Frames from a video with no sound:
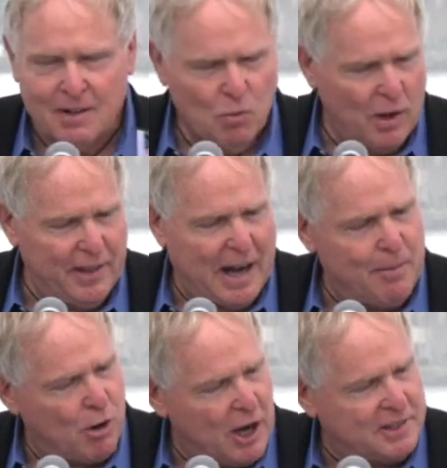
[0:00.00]
One that I
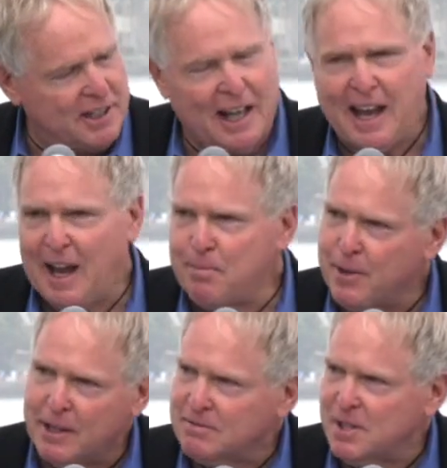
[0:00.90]
brought today,
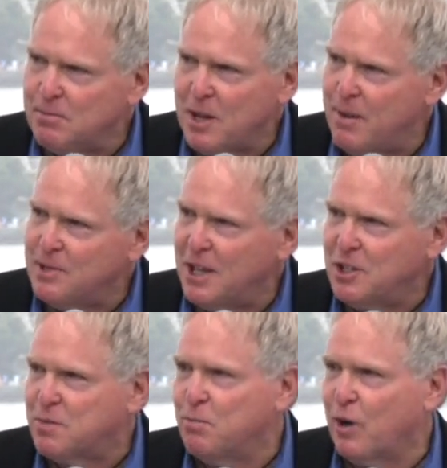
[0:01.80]
sometimes I
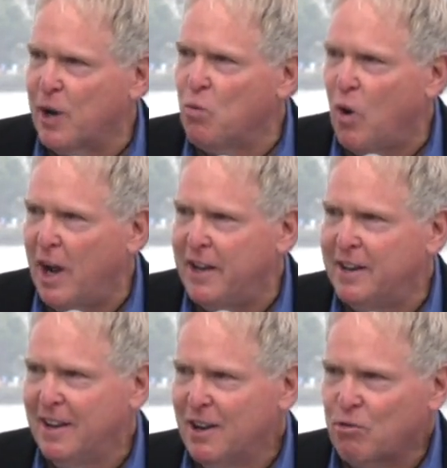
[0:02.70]
just bring
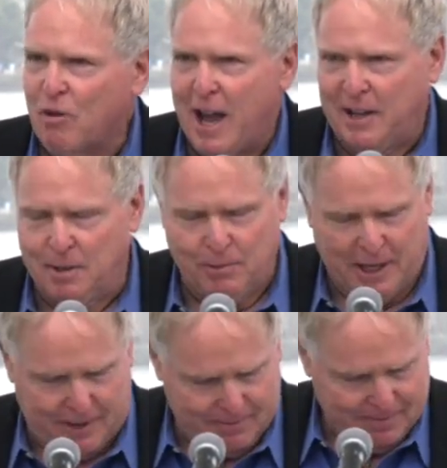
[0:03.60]
one
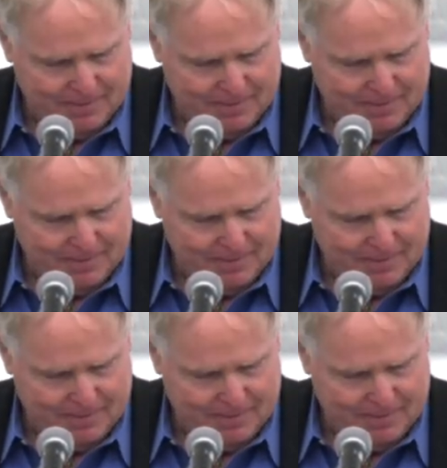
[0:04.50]
randomly.